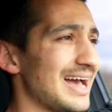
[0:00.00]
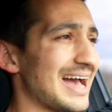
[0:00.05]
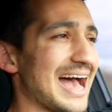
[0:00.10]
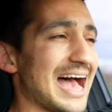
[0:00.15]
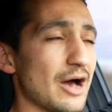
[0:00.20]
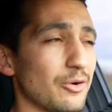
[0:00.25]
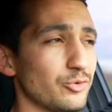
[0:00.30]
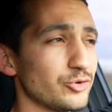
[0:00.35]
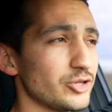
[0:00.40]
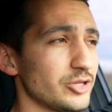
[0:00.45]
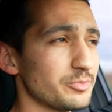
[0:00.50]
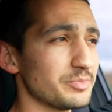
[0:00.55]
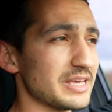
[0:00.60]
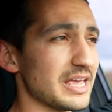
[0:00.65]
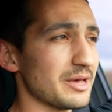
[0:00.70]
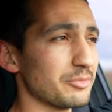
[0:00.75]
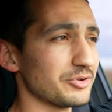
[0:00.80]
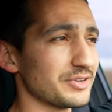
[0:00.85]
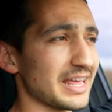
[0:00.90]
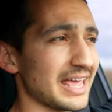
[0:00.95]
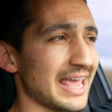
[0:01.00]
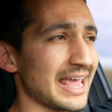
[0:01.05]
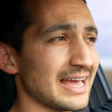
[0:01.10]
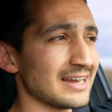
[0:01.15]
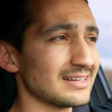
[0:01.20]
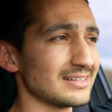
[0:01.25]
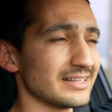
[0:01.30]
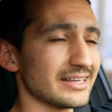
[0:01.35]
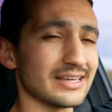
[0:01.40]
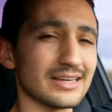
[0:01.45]
how will it be able to
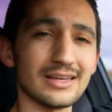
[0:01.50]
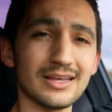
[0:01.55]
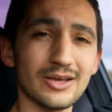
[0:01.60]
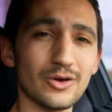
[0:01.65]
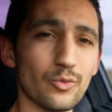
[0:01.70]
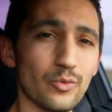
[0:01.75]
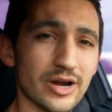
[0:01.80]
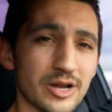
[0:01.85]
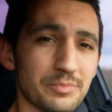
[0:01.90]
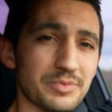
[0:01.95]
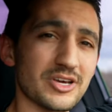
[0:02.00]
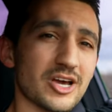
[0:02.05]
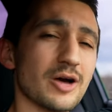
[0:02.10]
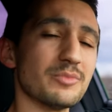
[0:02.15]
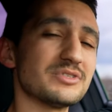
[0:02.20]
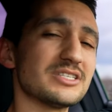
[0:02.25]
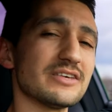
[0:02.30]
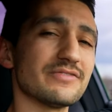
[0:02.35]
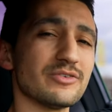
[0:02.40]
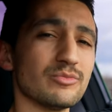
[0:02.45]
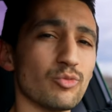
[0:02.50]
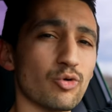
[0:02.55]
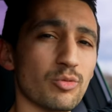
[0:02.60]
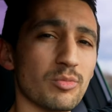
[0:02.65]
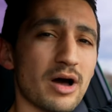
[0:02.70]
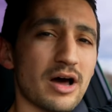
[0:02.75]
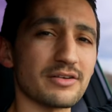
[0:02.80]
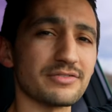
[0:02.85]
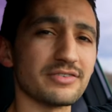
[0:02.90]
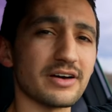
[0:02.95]
handle it when it becomes even more
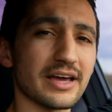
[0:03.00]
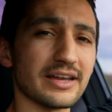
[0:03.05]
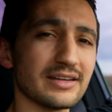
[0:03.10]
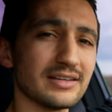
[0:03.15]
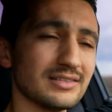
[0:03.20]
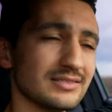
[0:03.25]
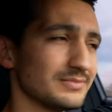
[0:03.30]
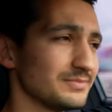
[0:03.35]
modified?